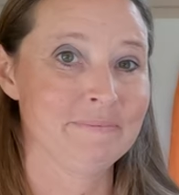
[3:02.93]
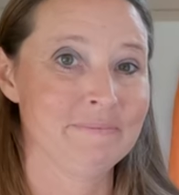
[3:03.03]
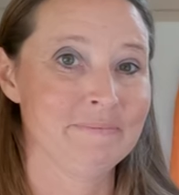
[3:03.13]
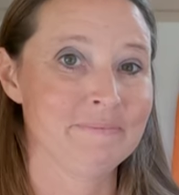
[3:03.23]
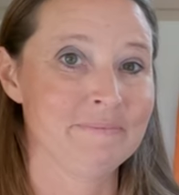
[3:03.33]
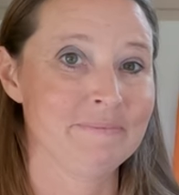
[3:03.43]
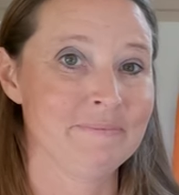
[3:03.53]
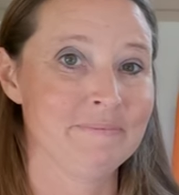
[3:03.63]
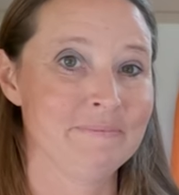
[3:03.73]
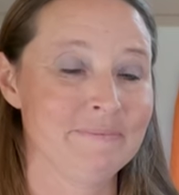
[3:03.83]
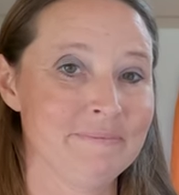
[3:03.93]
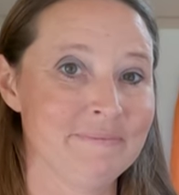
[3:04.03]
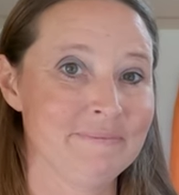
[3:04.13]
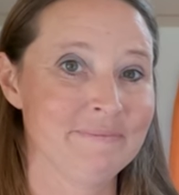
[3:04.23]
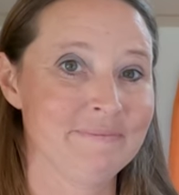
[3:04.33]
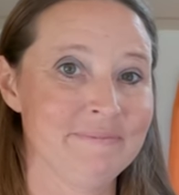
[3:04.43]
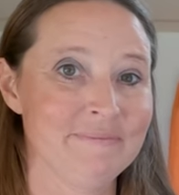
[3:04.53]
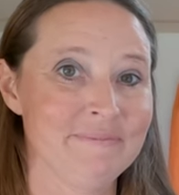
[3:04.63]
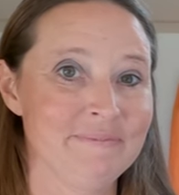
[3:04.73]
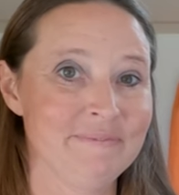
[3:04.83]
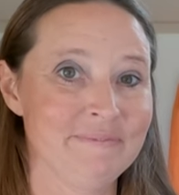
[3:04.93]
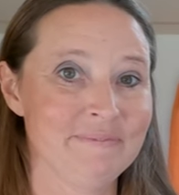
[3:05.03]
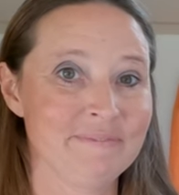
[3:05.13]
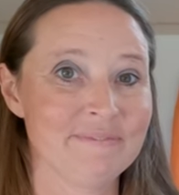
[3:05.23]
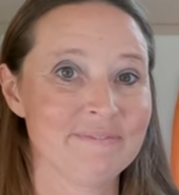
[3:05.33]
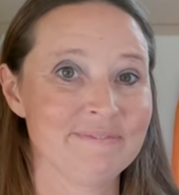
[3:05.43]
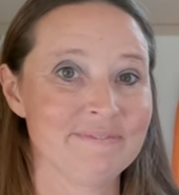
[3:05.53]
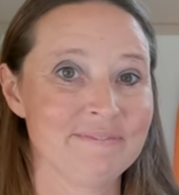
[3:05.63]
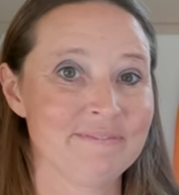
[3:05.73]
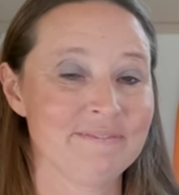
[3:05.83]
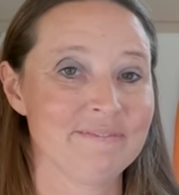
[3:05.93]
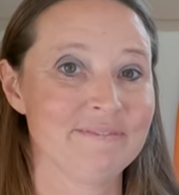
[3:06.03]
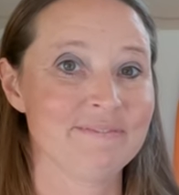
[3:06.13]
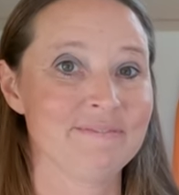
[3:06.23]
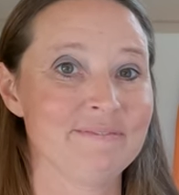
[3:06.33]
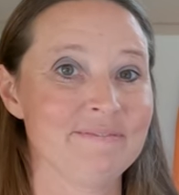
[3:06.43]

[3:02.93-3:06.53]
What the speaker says: This person isn't speaking.